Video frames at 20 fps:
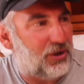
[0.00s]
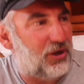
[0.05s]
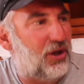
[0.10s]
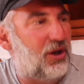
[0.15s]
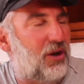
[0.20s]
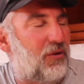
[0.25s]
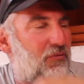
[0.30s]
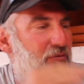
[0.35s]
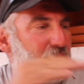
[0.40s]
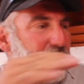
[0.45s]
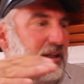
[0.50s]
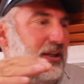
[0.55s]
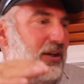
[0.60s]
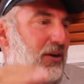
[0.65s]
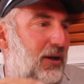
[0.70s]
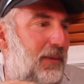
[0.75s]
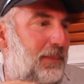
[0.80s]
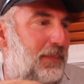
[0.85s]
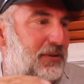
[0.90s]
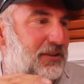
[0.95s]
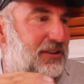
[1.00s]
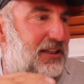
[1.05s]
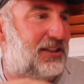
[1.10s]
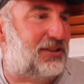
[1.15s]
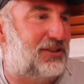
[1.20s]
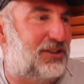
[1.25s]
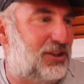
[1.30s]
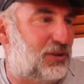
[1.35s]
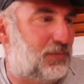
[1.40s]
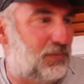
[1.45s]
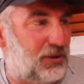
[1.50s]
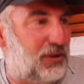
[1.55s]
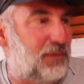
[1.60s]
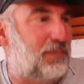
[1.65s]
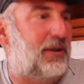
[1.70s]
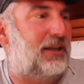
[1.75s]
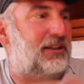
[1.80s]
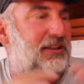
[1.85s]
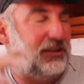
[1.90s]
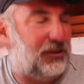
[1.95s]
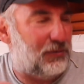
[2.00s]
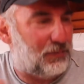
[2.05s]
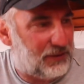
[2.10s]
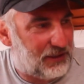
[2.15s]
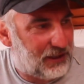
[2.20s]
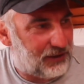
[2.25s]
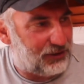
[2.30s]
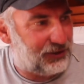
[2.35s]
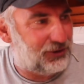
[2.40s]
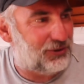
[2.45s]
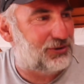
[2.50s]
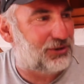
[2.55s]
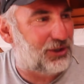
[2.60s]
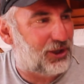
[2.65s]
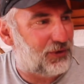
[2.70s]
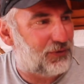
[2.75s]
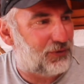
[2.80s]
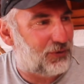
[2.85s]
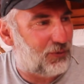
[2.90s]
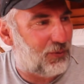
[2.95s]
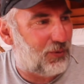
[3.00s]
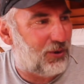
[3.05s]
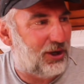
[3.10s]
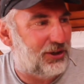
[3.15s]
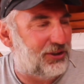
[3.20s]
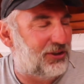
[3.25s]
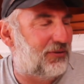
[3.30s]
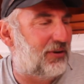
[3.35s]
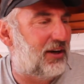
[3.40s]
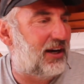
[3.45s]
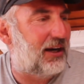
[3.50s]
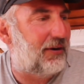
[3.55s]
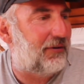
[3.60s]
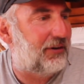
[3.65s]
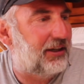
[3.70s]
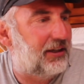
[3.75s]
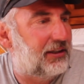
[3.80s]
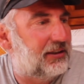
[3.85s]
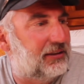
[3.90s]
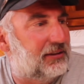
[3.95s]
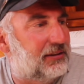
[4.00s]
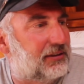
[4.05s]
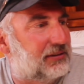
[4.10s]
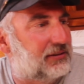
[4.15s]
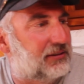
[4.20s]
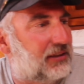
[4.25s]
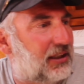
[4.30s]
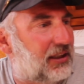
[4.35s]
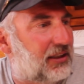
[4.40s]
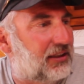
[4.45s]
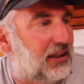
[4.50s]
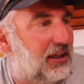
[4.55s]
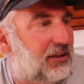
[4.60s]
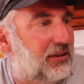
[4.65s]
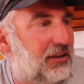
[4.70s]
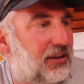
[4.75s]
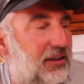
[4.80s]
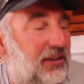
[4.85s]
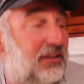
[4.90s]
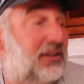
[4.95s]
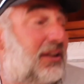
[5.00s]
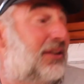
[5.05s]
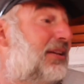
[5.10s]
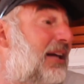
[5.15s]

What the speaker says: a really high percentage, but basically you'll be able to use it over a wider area, and then